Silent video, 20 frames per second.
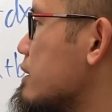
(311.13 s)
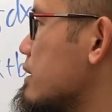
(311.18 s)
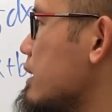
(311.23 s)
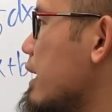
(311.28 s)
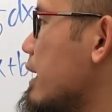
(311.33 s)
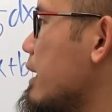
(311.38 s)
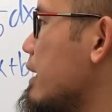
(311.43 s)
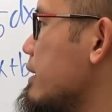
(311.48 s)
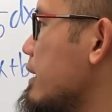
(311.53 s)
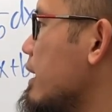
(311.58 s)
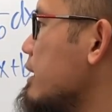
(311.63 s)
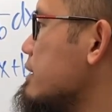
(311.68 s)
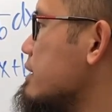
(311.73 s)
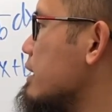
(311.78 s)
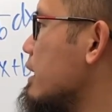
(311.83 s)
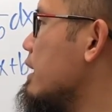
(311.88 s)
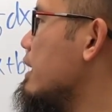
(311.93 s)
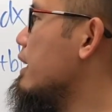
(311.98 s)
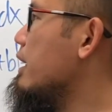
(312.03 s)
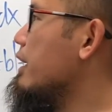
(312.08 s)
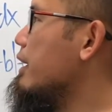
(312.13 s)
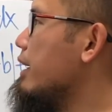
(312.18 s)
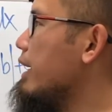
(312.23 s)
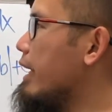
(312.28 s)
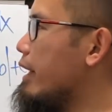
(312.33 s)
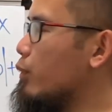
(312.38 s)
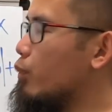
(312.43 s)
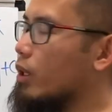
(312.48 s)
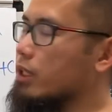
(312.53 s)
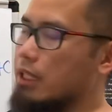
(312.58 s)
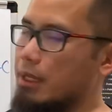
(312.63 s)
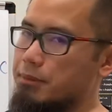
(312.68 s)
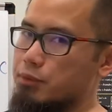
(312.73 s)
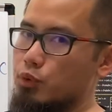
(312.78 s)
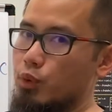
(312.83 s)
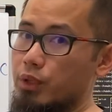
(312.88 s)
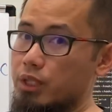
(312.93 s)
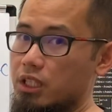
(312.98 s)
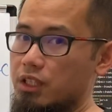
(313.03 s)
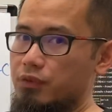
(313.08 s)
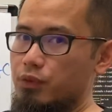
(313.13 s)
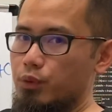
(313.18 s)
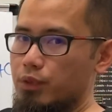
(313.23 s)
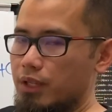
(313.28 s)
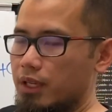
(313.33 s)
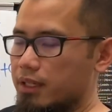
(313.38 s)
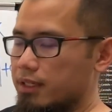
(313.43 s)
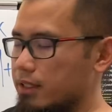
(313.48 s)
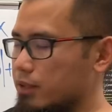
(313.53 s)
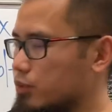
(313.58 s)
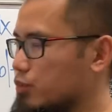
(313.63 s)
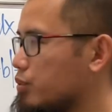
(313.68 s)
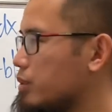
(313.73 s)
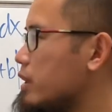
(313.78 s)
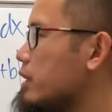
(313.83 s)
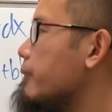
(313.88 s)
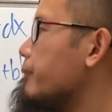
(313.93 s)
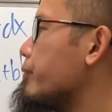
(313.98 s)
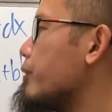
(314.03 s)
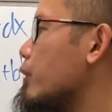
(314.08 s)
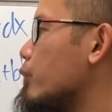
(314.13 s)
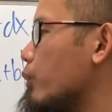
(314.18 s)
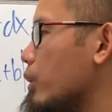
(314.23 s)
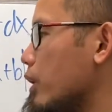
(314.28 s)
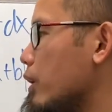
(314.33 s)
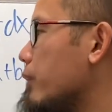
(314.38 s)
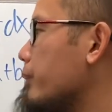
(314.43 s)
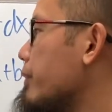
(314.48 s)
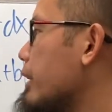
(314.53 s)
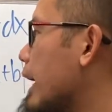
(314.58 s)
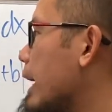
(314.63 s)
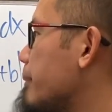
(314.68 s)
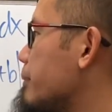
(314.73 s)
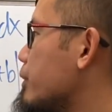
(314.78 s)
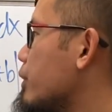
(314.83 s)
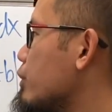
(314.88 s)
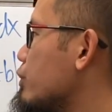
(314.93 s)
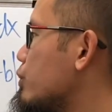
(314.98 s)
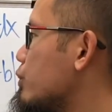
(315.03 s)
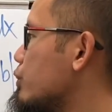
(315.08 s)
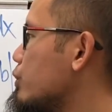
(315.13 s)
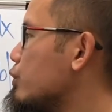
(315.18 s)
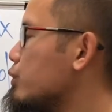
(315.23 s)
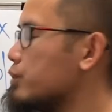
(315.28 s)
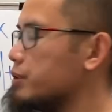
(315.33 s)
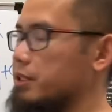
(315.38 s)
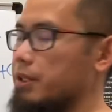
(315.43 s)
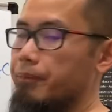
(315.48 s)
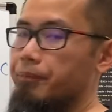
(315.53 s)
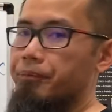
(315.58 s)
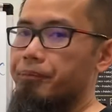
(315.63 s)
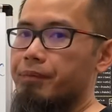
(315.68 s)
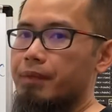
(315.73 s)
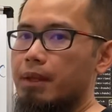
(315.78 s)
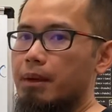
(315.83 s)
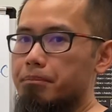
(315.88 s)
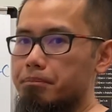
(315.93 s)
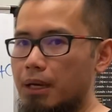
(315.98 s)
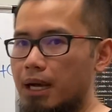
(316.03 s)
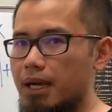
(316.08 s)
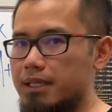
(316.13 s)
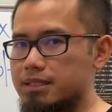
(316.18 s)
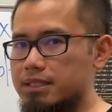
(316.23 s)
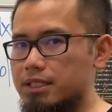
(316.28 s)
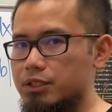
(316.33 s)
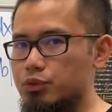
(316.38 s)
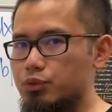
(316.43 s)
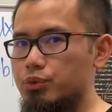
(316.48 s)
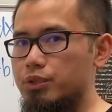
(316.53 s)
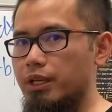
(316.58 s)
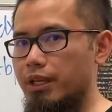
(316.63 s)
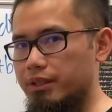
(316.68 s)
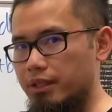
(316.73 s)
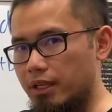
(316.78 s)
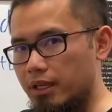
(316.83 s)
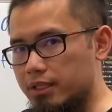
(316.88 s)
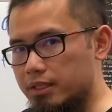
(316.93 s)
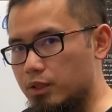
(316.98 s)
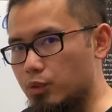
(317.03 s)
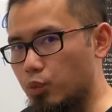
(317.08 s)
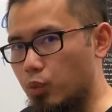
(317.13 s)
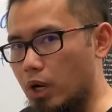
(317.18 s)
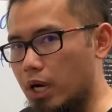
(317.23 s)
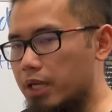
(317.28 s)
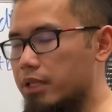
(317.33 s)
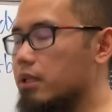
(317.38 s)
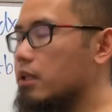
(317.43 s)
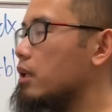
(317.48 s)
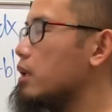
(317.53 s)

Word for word: and x. And what times 4 will give you negative 3? Well, I'm going to use positive 3 and negative 1,